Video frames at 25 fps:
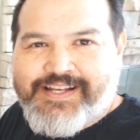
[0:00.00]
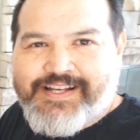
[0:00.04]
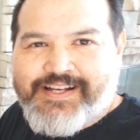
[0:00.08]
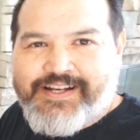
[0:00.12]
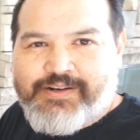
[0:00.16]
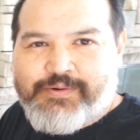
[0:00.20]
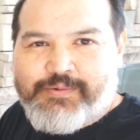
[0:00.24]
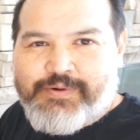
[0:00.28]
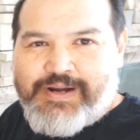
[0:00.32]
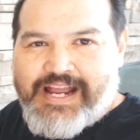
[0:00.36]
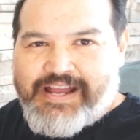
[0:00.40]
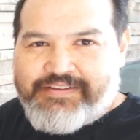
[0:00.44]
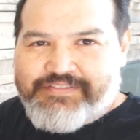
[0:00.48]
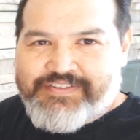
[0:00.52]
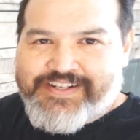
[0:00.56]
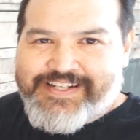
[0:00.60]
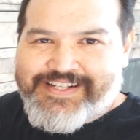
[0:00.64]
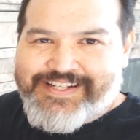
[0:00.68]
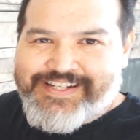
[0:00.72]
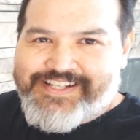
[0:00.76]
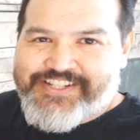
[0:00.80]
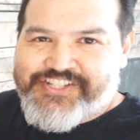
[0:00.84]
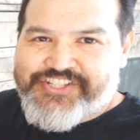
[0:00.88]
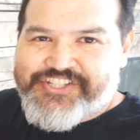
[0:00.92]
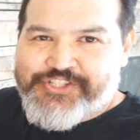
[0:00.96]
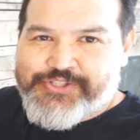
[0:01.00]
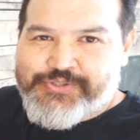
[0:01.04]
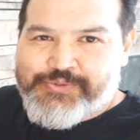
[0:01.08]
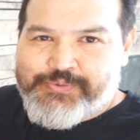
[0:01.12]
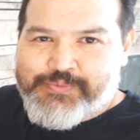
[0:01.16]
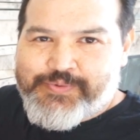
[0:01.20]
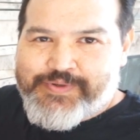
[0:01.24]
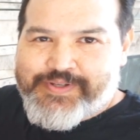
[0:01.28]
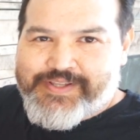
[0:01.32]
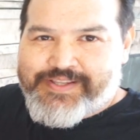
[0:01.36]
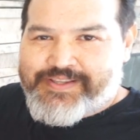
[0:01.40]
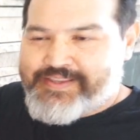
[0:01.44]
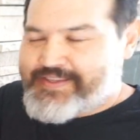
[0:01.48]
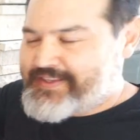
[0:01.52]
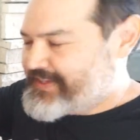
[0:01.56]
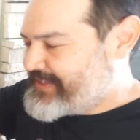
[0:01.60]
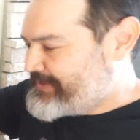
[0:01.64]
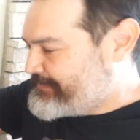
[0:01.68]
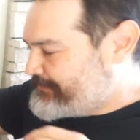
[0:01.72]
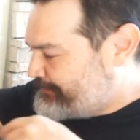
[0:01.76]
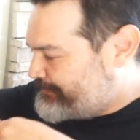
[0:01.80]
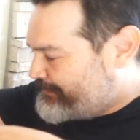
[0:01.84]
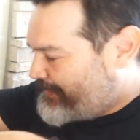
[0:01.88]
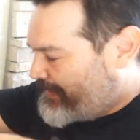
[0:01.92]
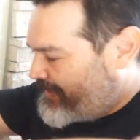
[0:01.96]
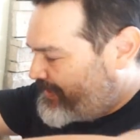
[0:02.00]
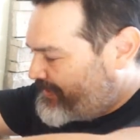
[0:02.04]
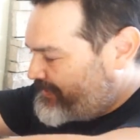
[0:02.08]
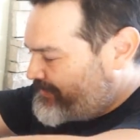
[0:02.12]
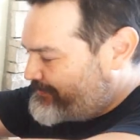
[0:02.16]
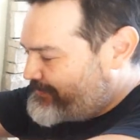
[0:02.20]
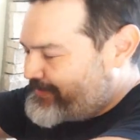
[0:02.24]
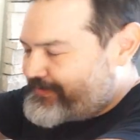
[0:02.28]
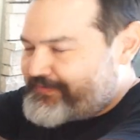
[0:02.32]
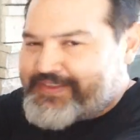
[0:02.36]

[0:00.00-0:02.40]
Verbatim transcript: uh, we're having an issue with the bottom